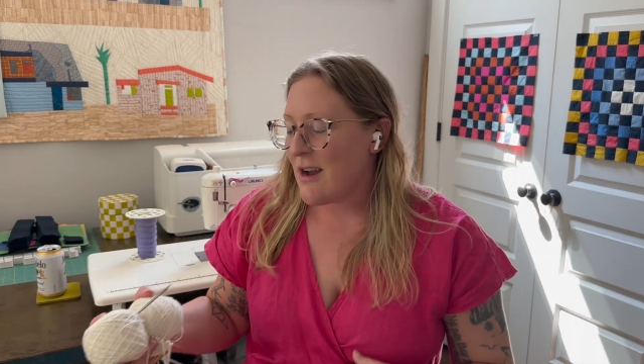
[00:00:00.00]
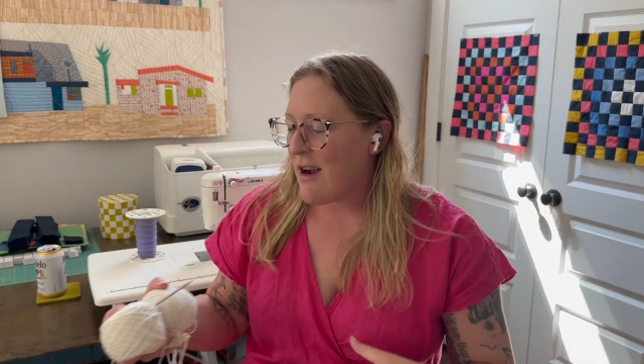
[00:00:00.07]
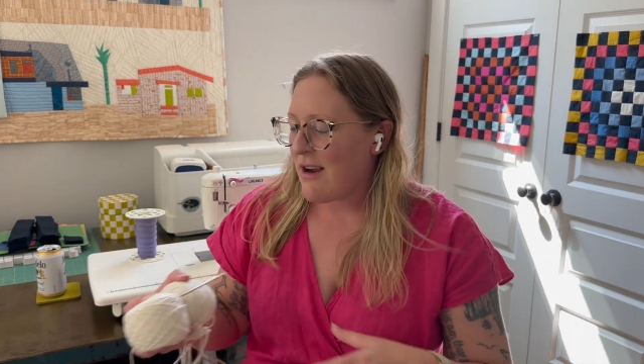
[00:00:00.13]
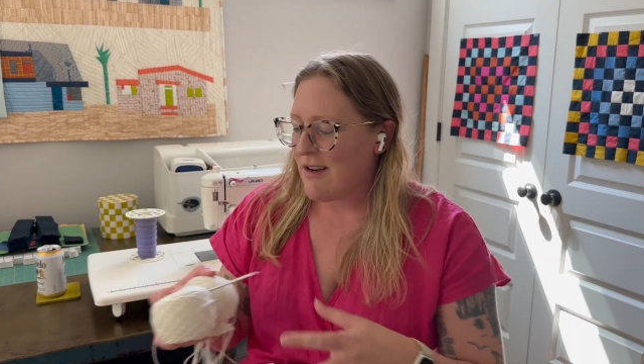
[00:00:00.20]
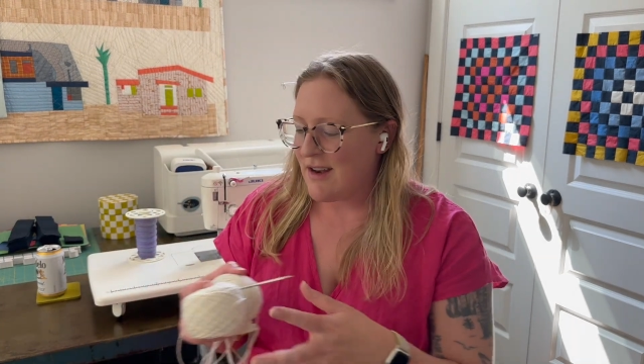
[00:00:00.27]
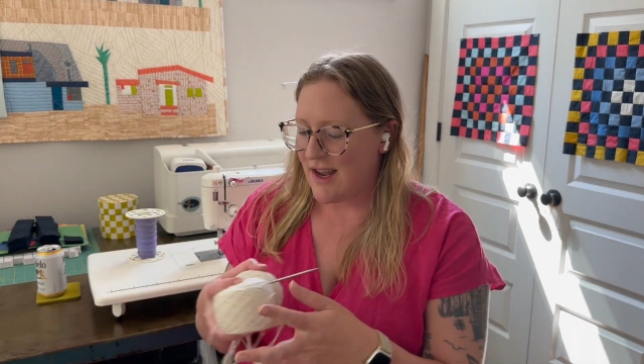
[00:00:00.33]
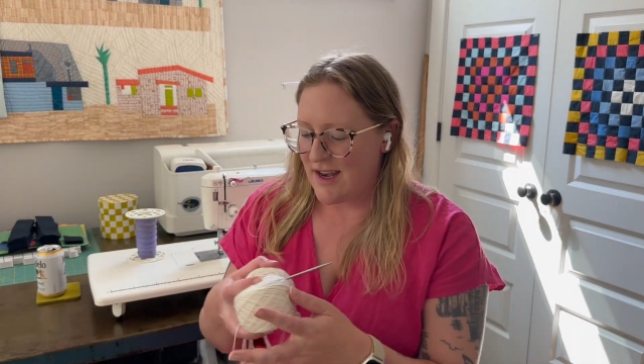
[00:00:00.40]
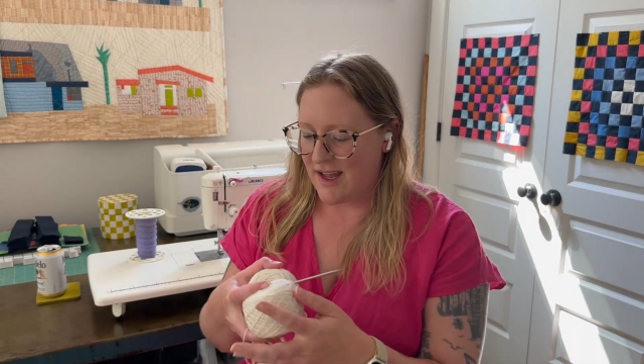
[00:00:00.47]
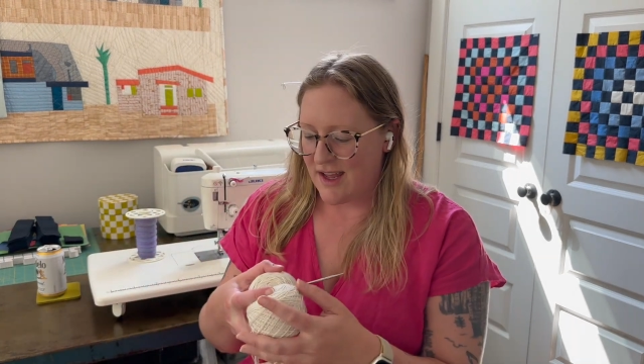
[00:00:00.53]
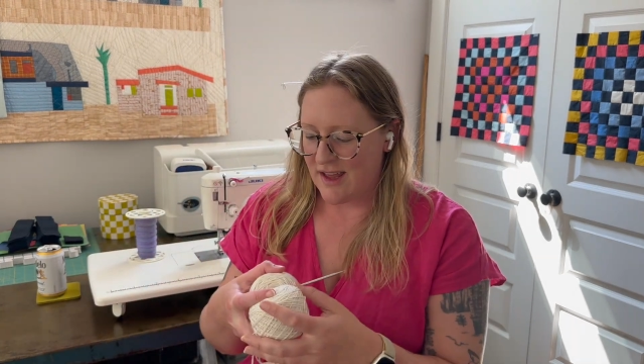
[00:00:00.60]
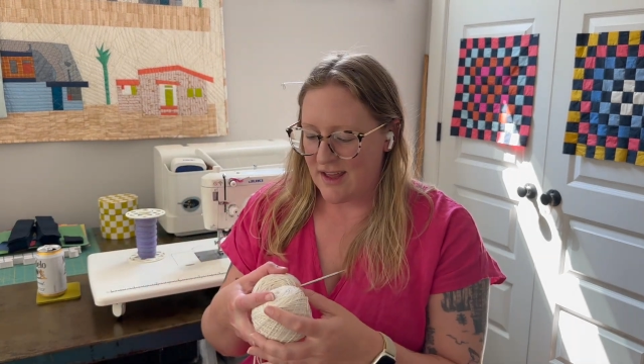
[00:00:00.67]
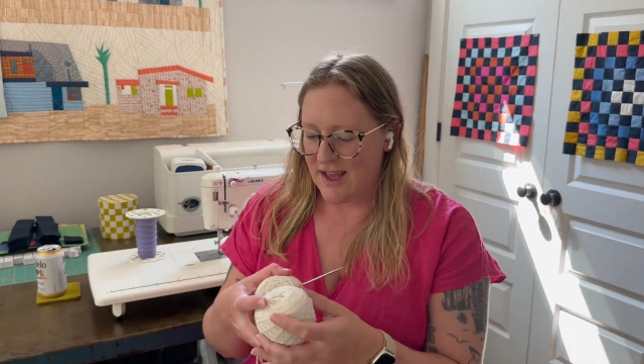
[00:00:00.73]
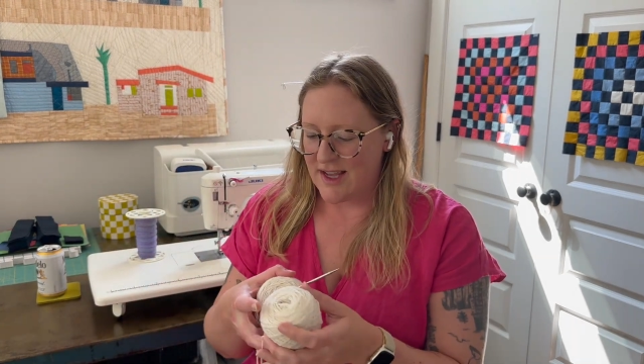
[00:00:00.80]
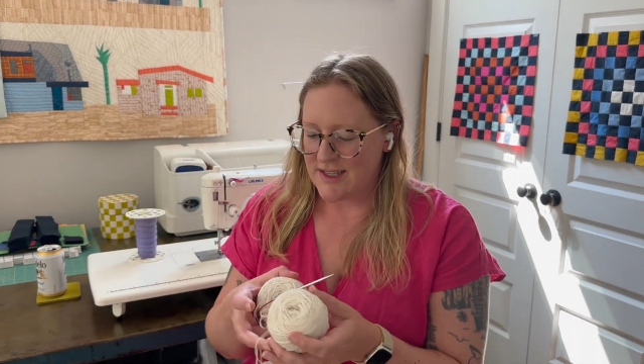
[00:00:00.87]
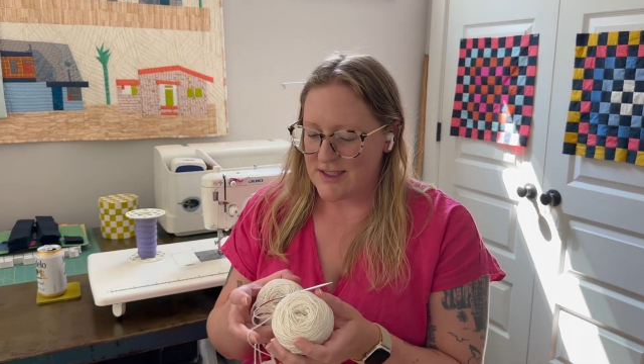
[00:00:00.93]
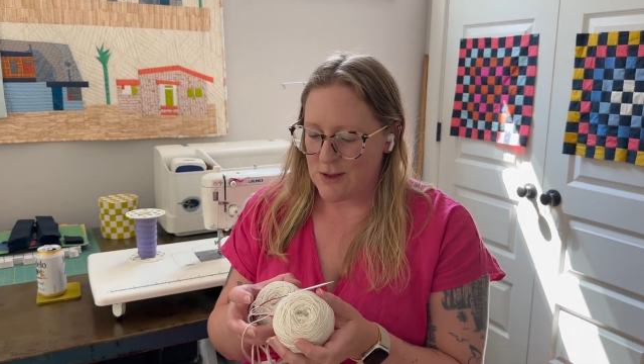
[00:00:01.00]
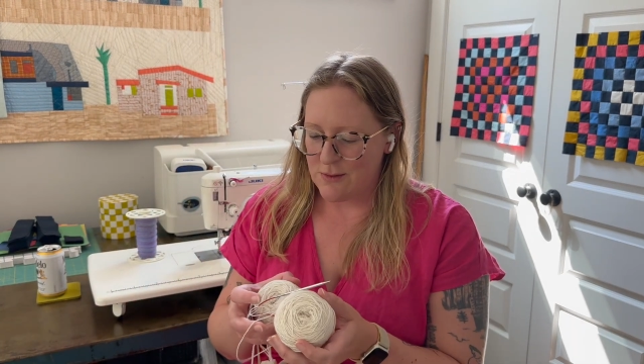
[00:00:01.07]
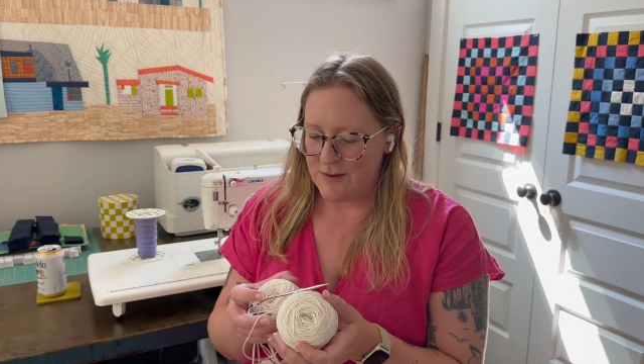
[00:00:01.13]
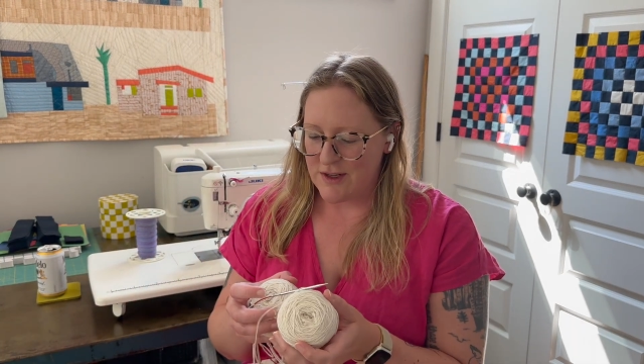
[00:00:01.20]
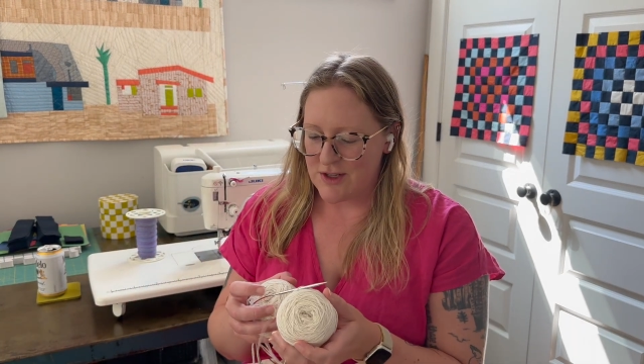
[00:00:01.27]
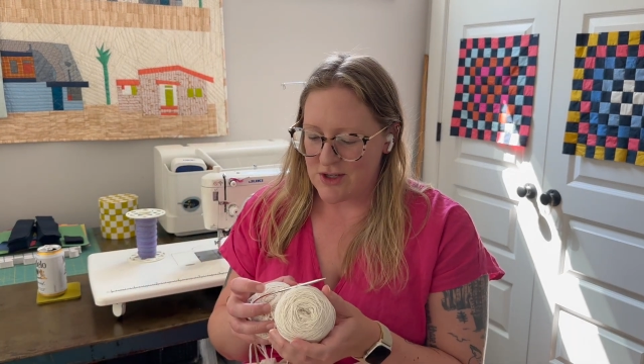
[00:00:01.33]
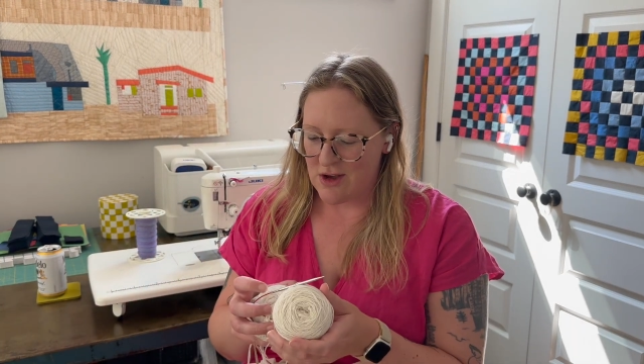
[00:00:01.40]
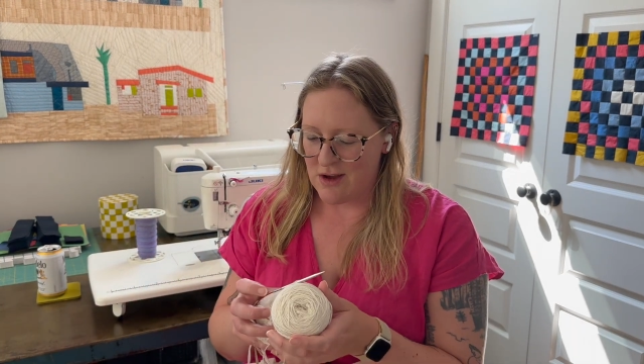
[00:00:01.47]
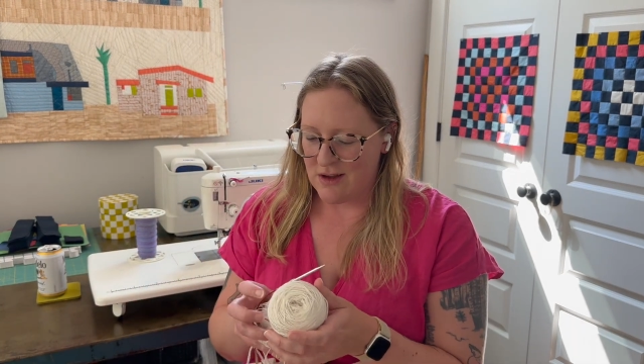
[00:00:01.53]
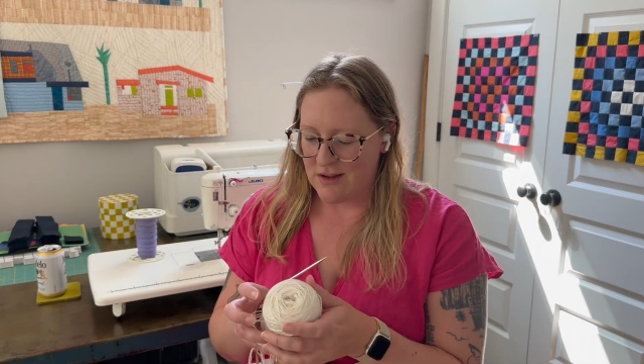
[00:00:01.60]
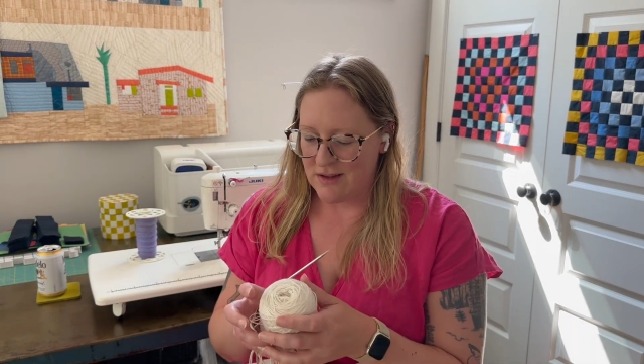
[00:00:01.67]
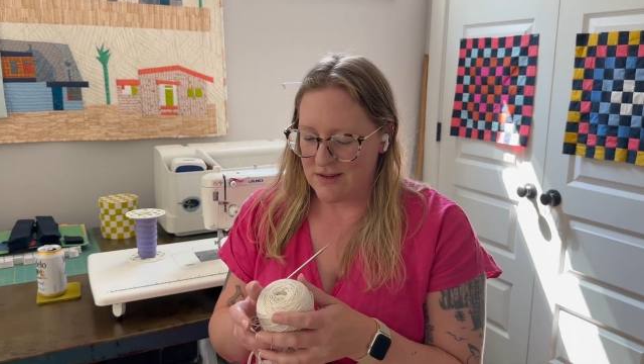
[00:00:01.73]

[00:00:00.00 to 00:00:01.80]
are knitting a Sophie shawl